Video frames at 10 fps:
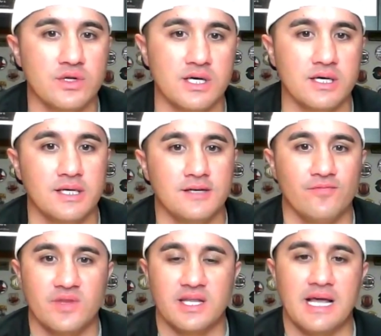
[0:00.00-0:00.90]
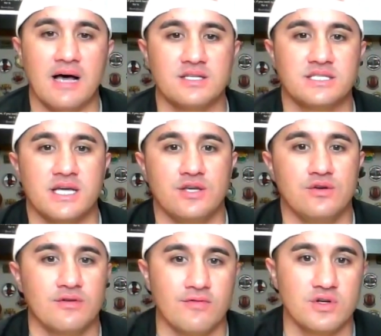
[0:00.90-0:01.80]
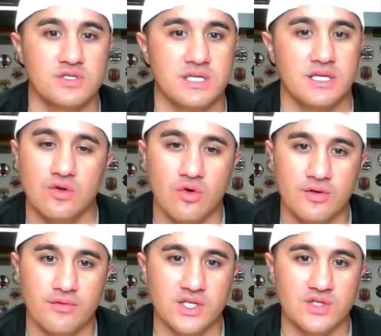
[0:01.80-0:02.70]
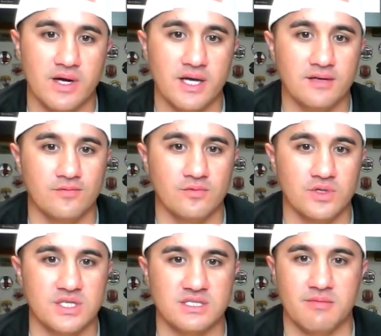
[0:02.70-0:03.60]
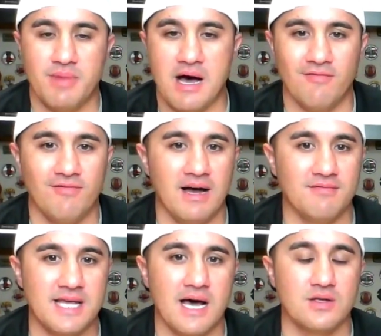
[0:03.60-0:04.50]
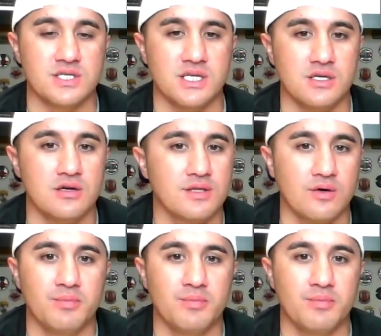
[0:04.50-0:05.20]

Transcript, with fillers: to Cal State University Northridge, right, which is about five thousand a year, they'll